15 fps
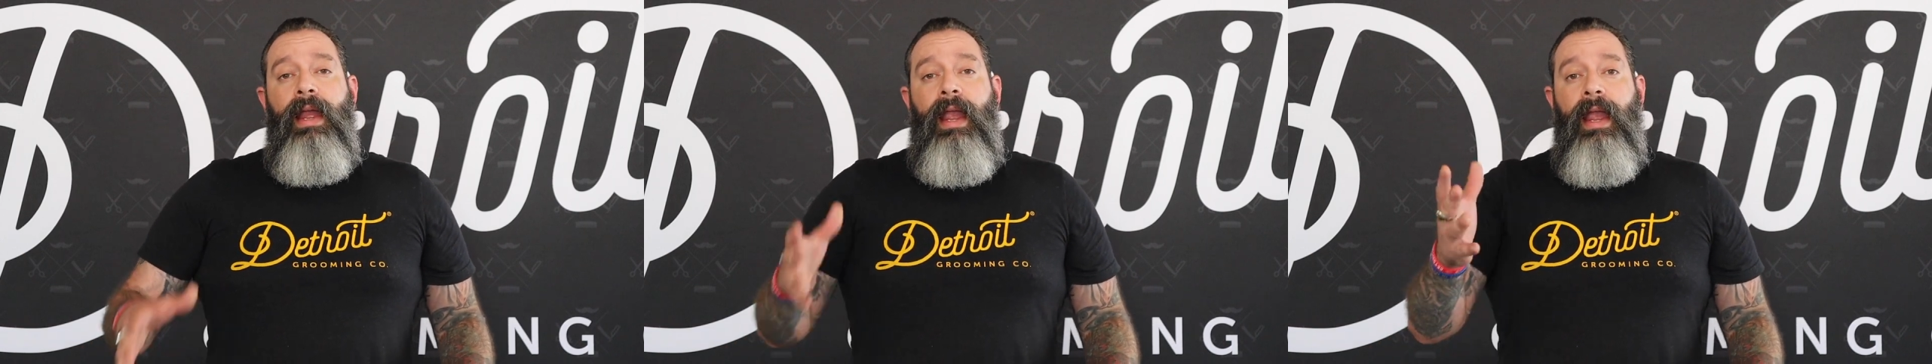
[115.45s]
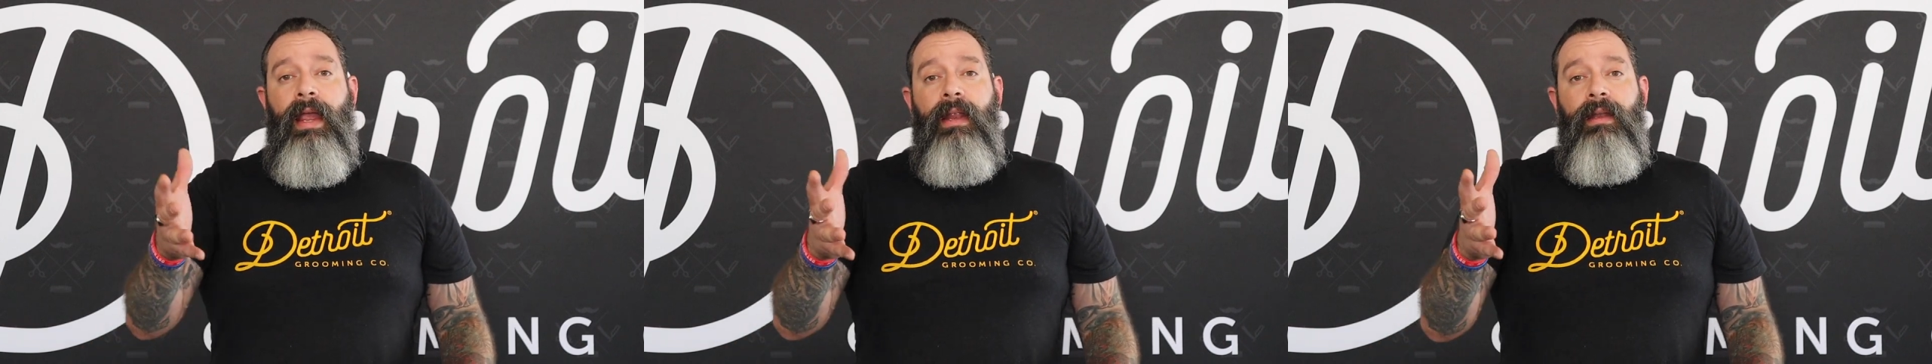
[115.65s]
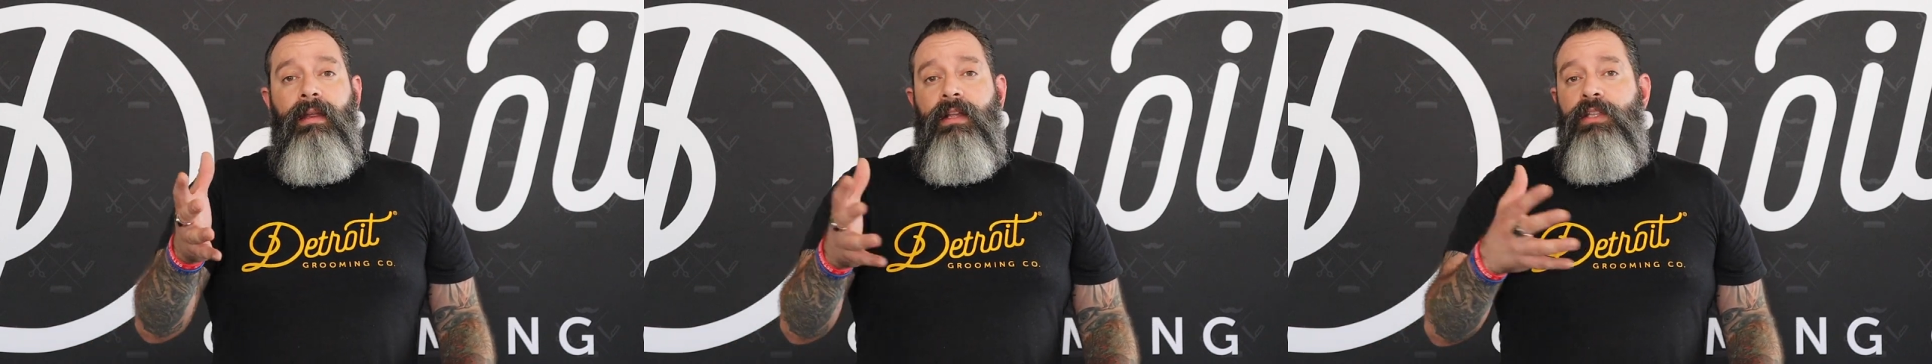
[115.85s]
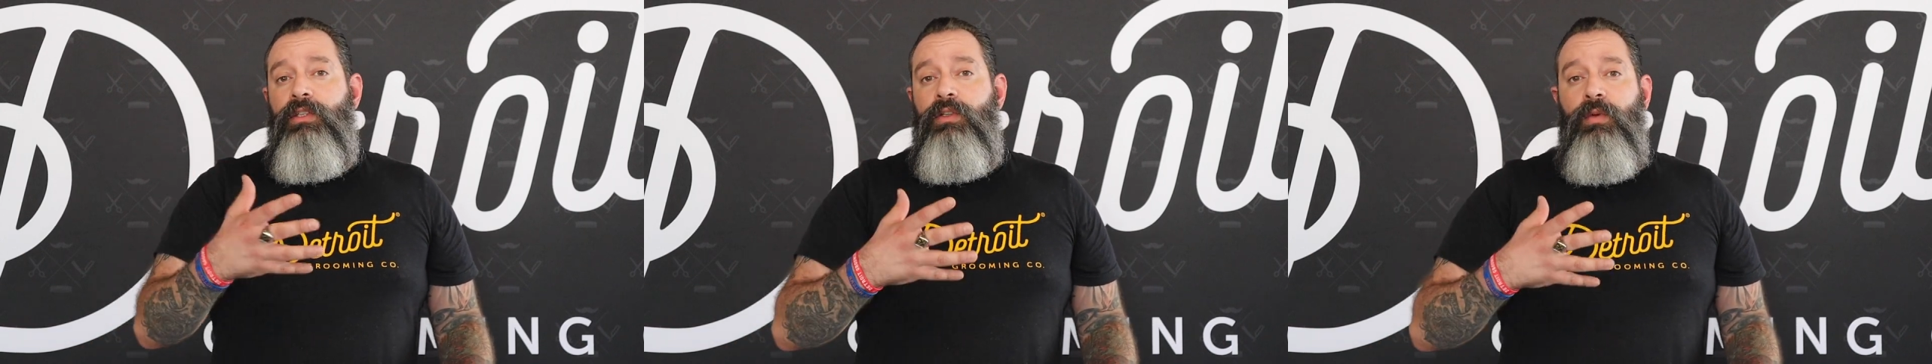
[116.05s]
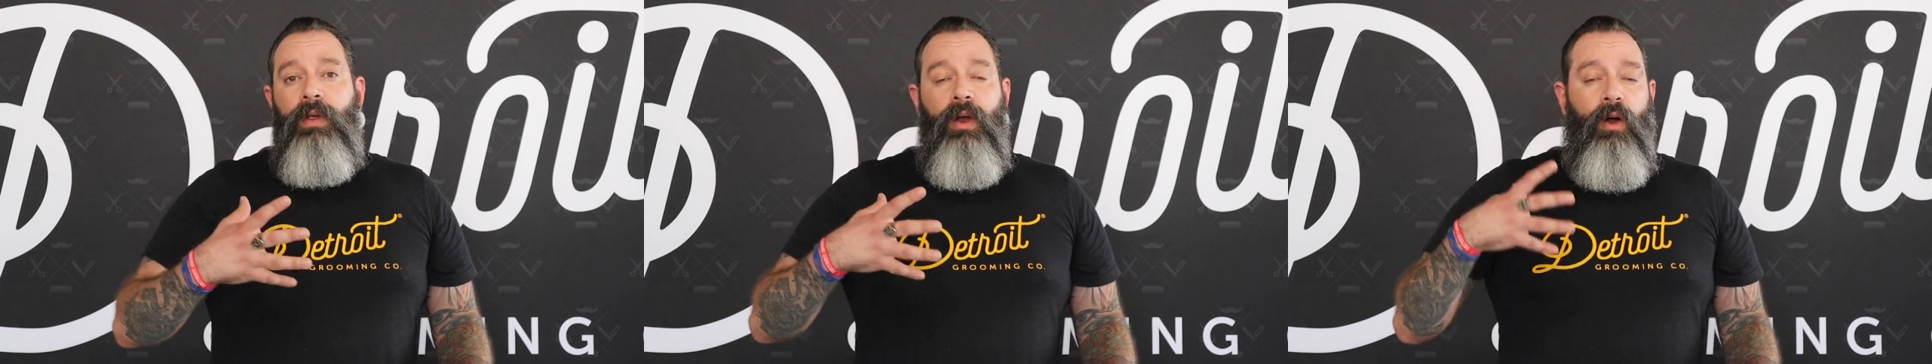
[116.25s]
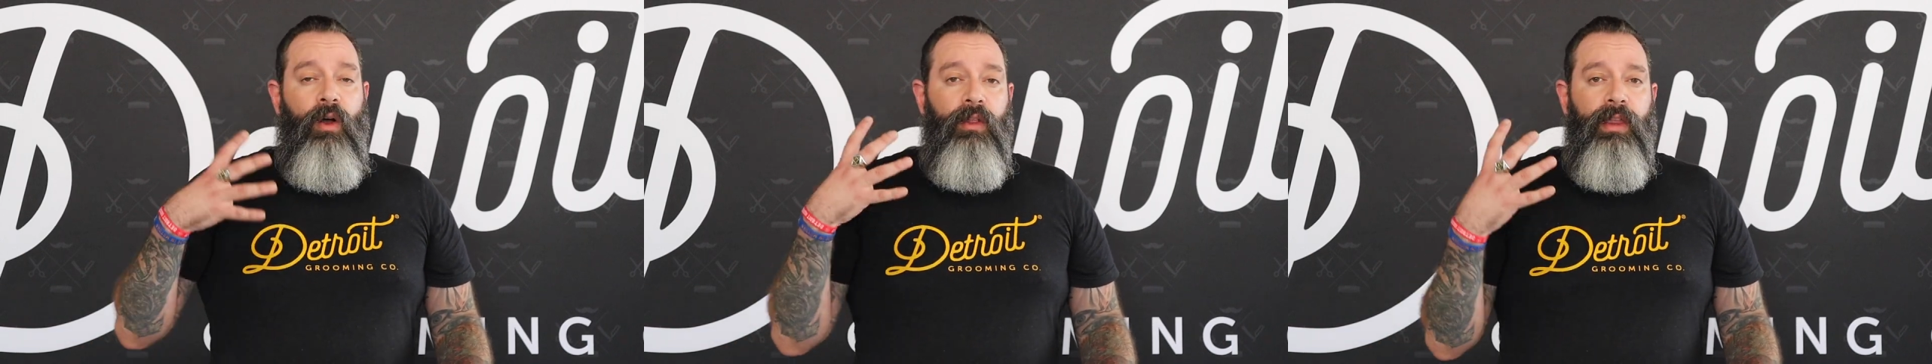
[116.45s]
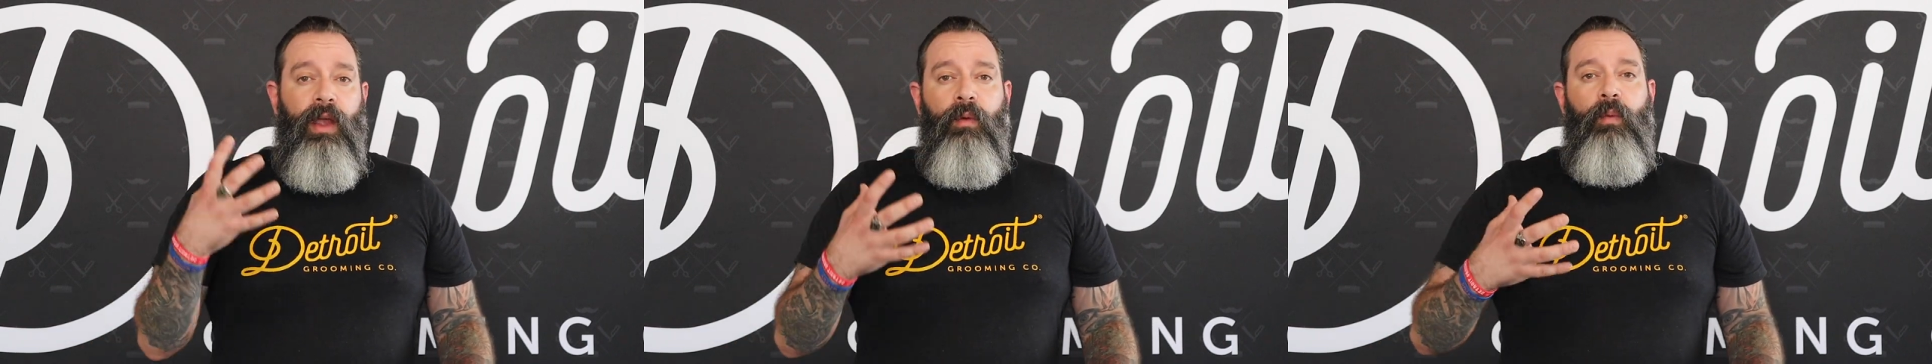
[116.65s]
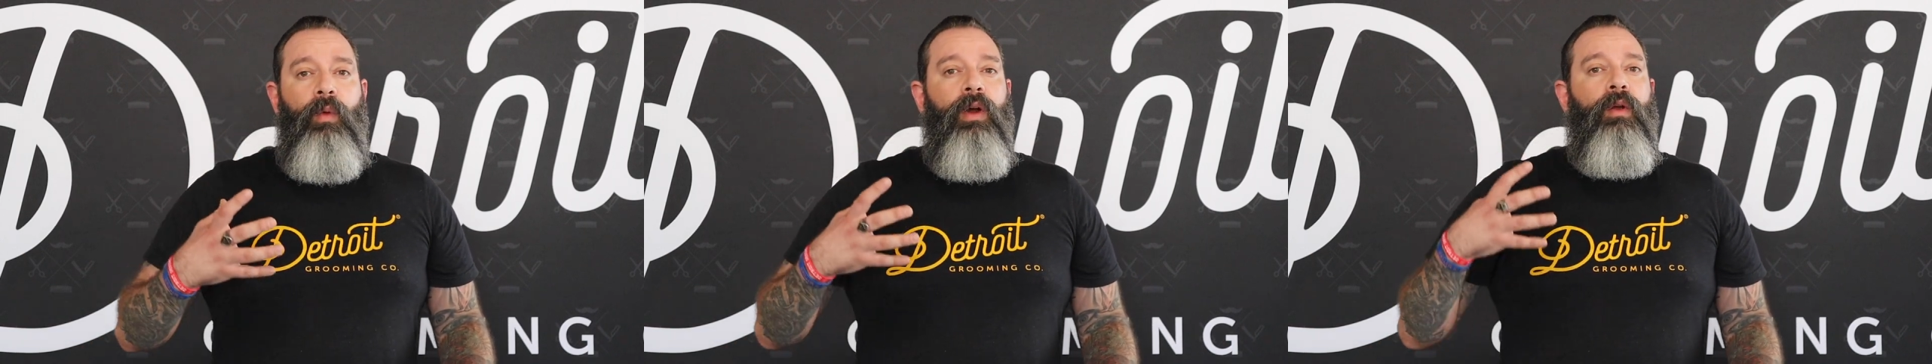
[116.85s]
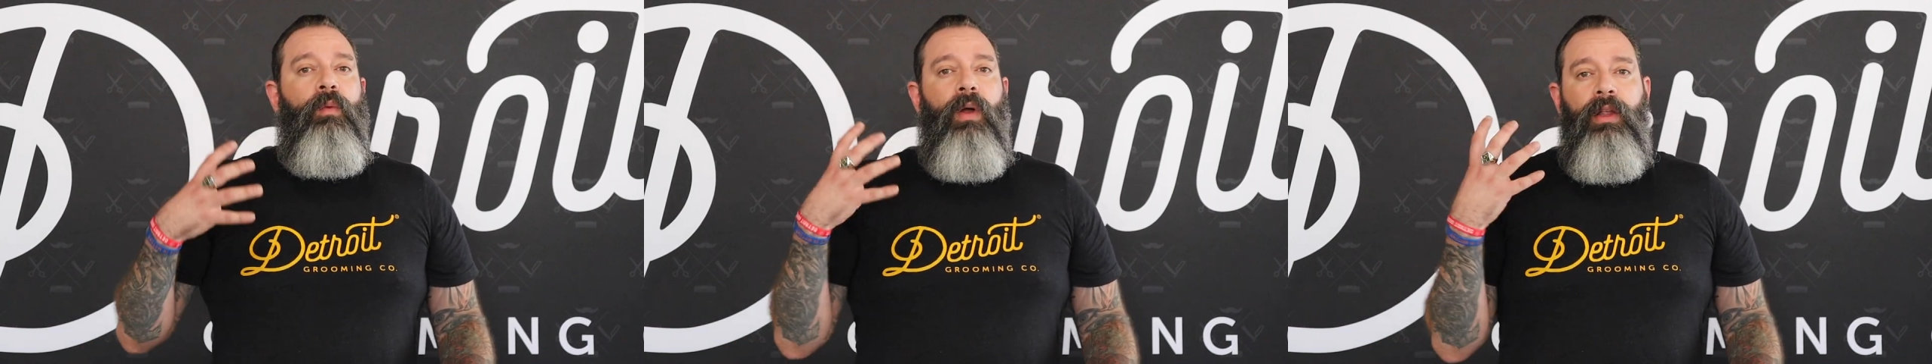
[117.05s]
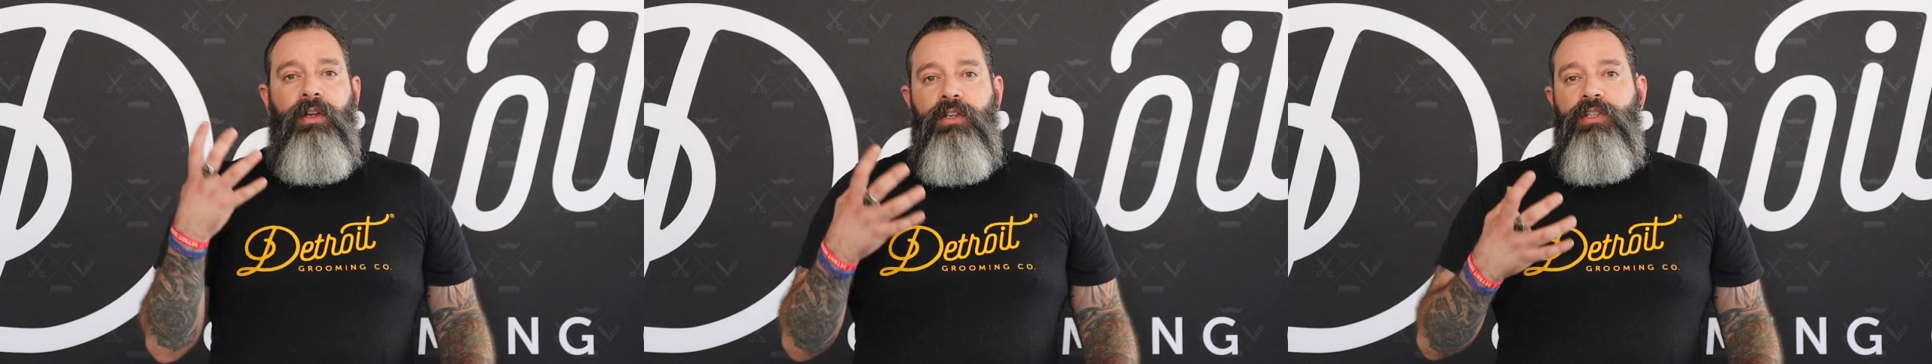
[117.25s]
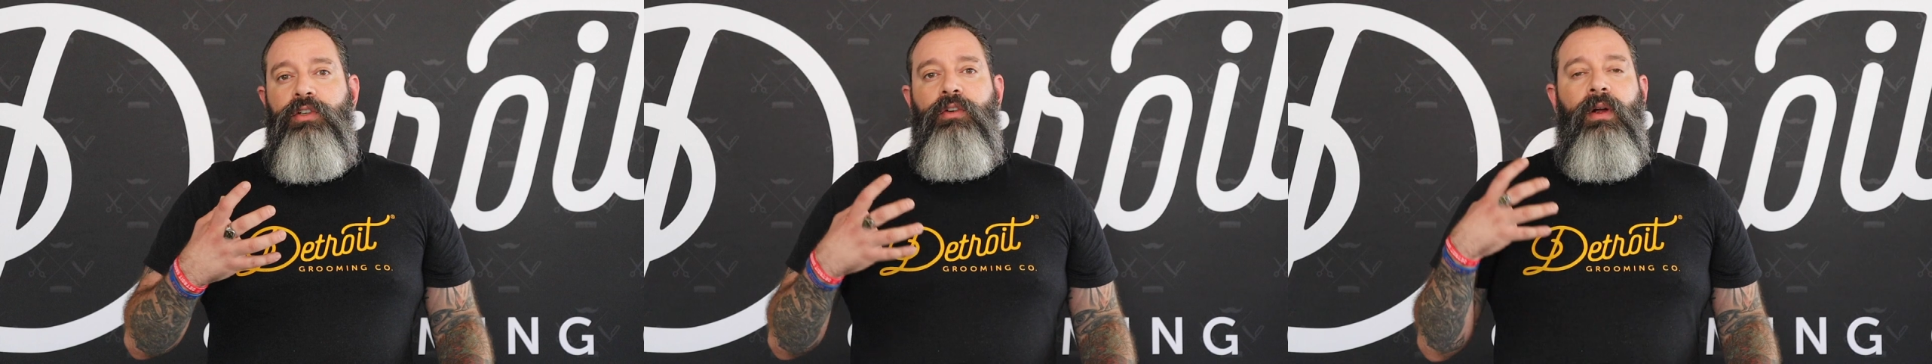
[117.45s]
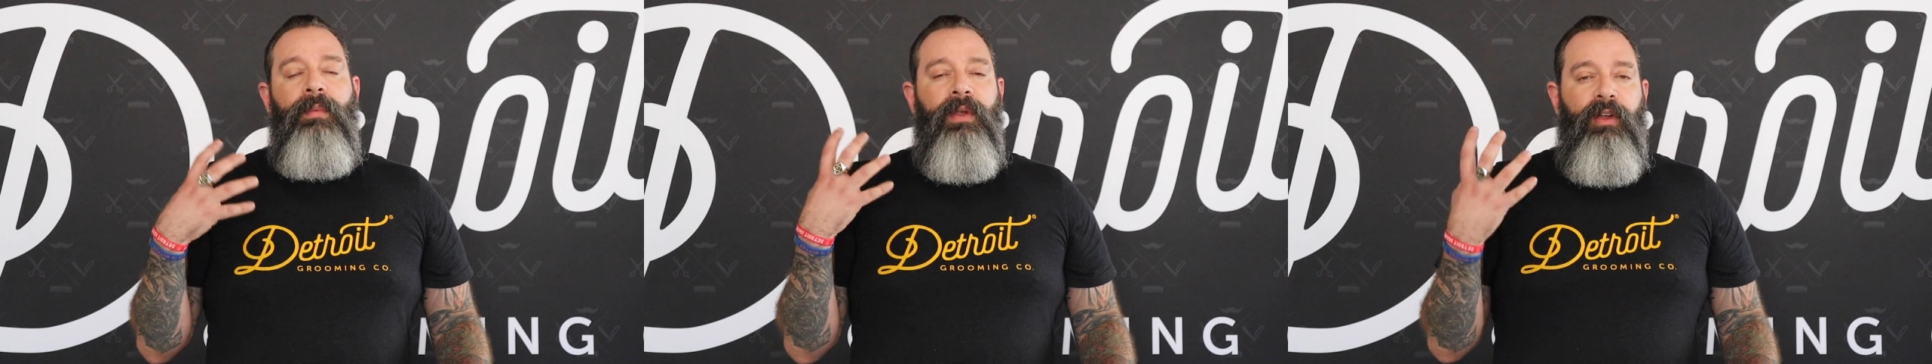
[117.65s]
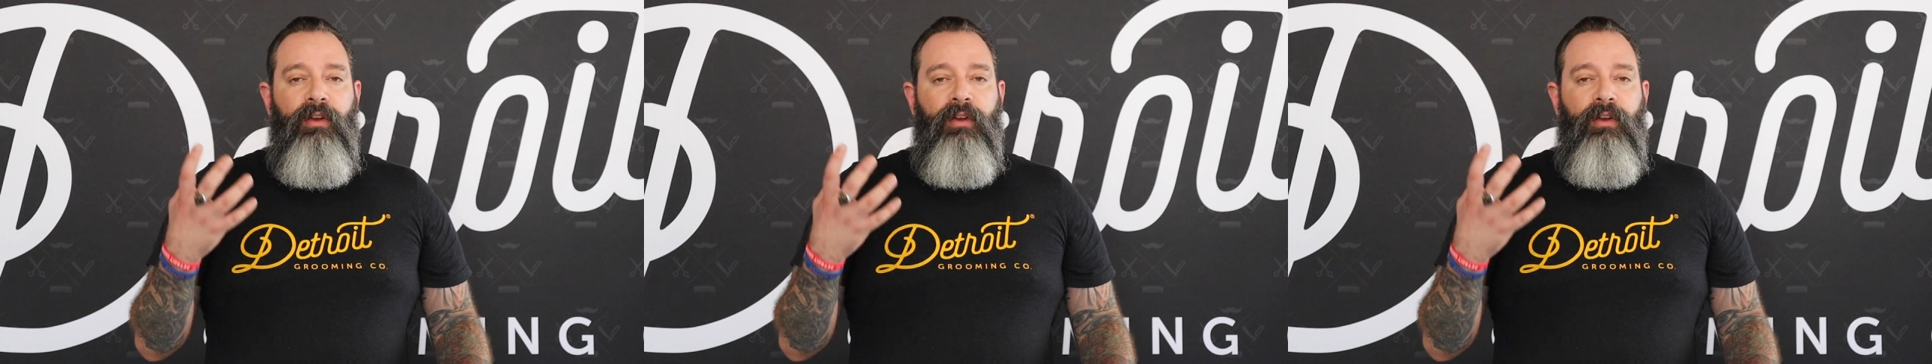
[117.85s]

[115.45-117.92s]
And it's doing all that work while you're scrubbing